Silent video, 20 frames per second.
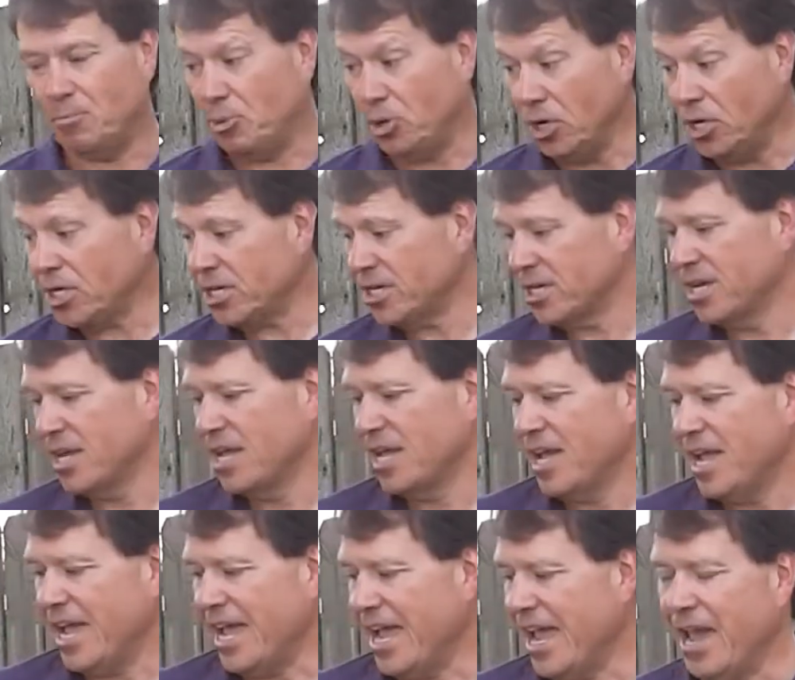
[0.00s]
book,
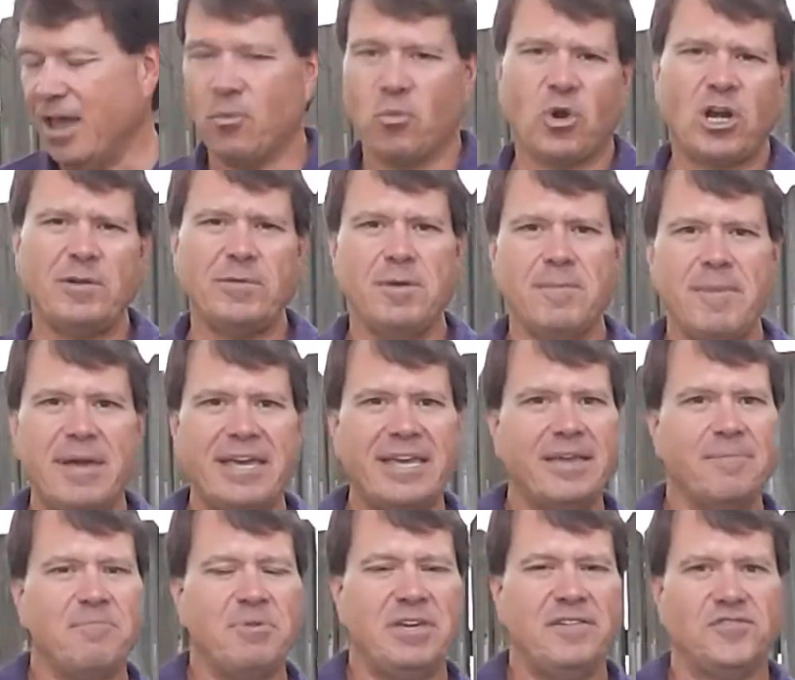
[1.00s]
and we're going to be
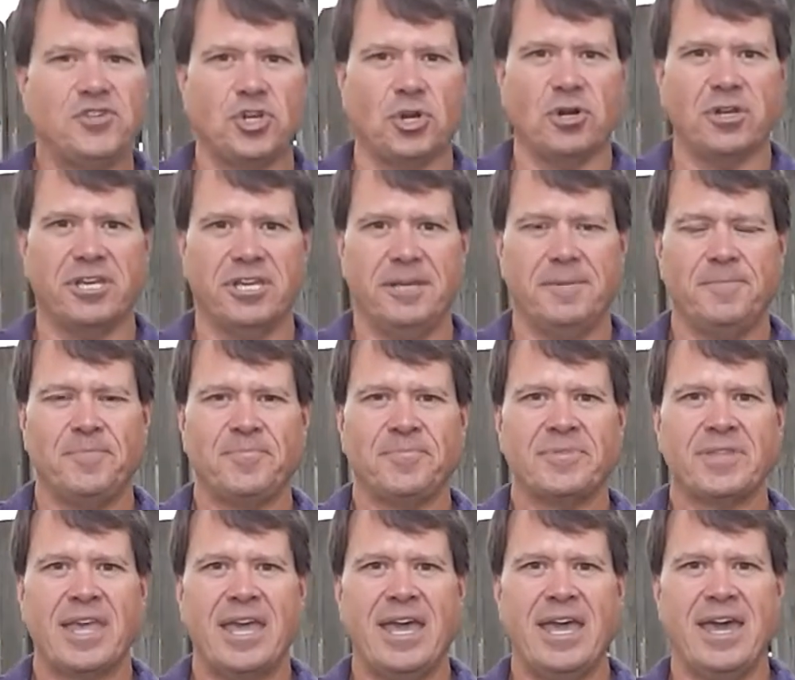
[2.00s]
making beef jerky.
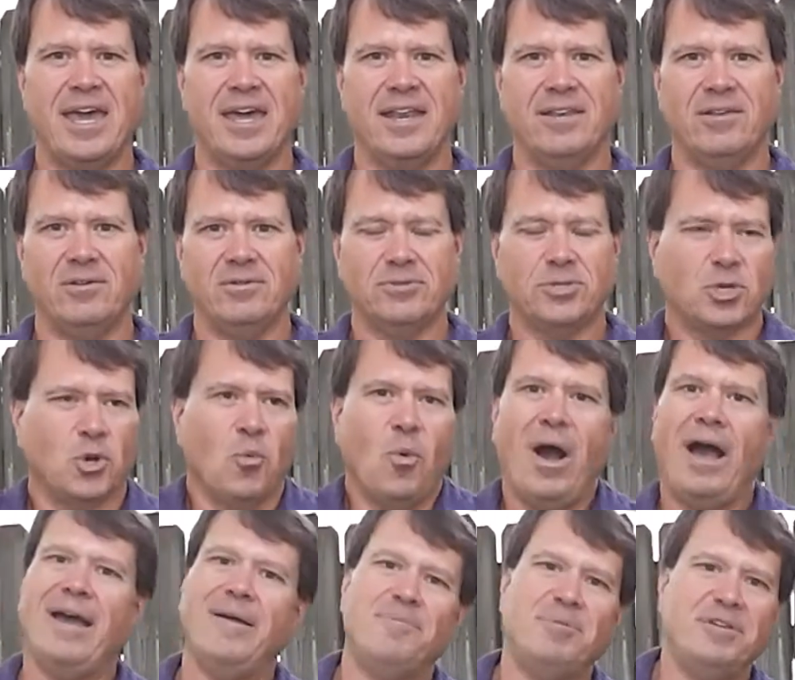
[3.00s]
And so
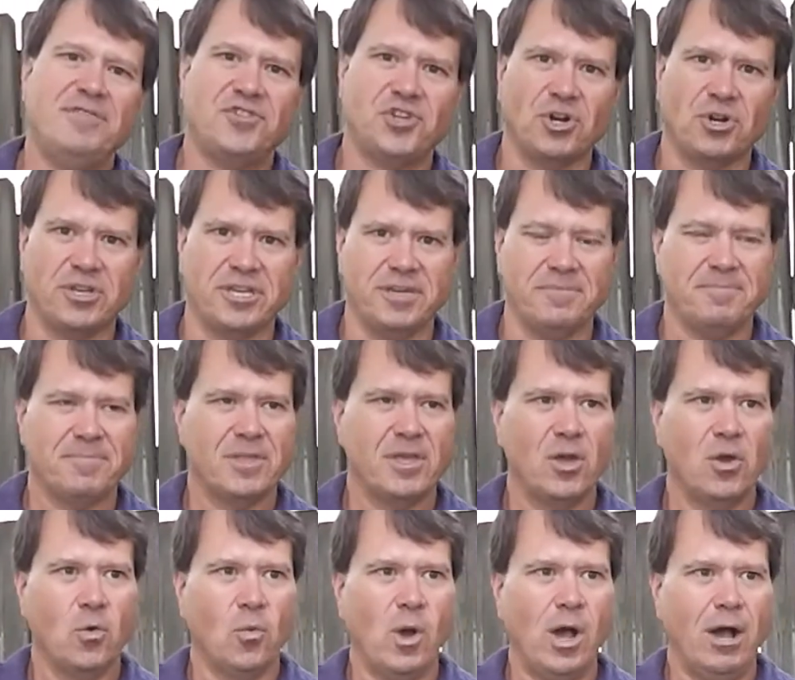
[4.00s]
why beef jerky?
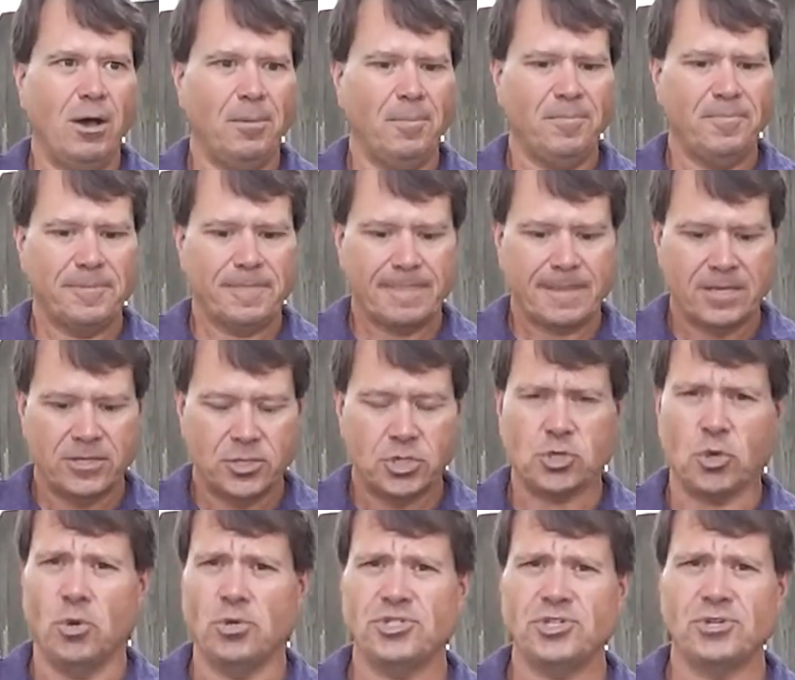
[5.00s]
Well,
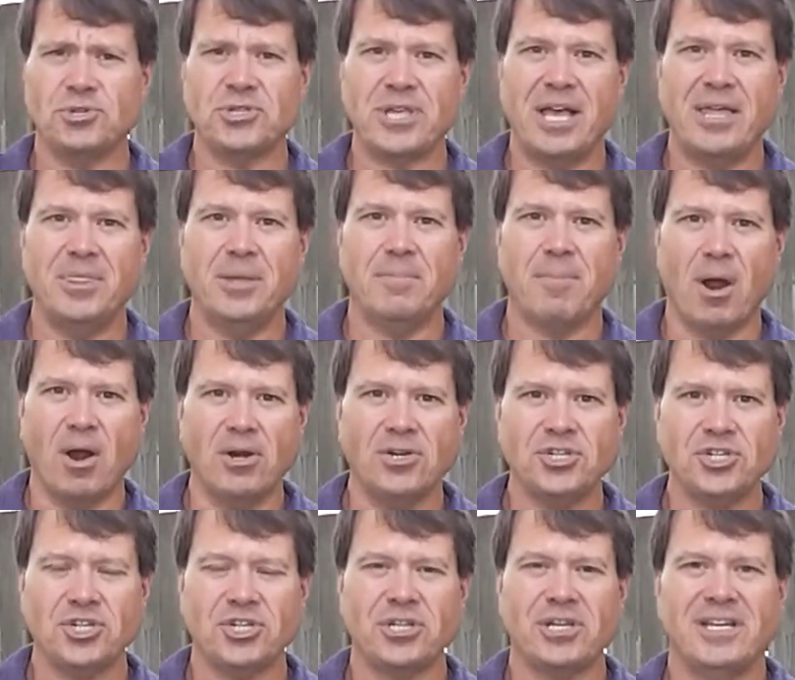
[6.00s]
soldiers on the
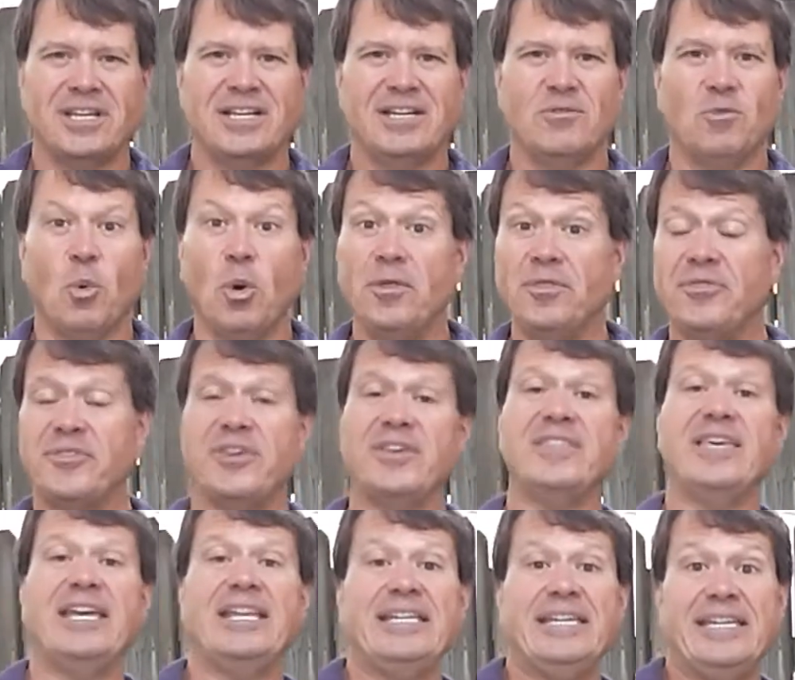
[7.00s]
march, one thing
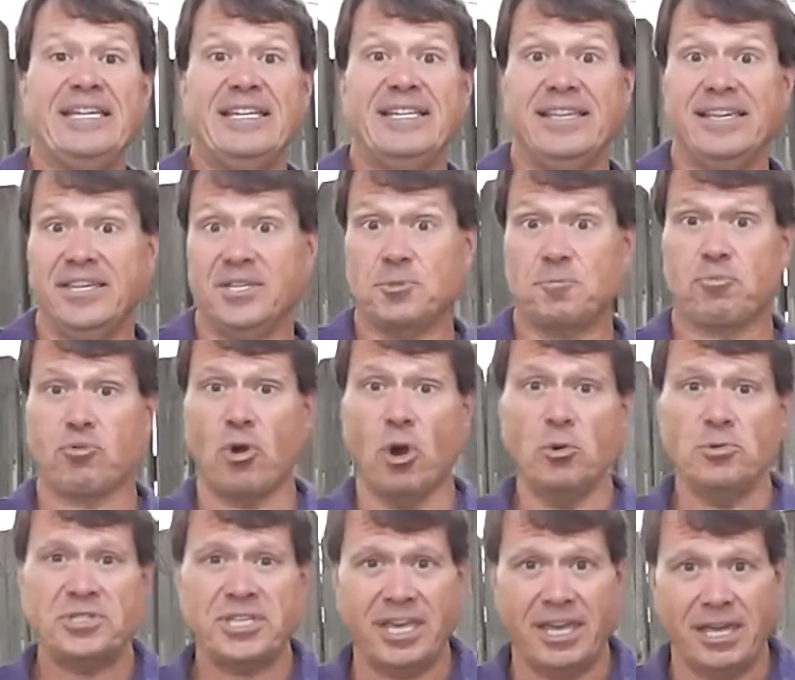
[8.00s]
they need is
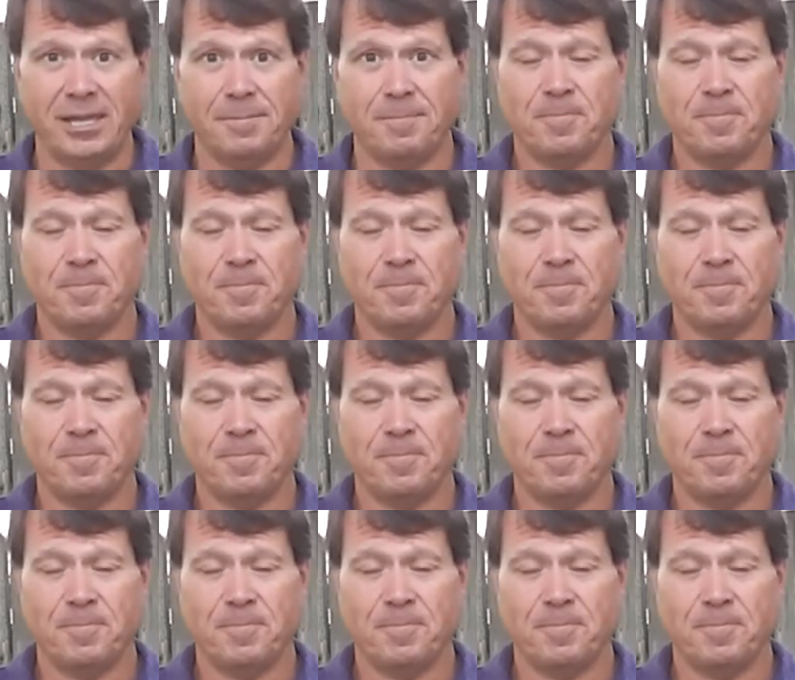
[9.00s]
protein.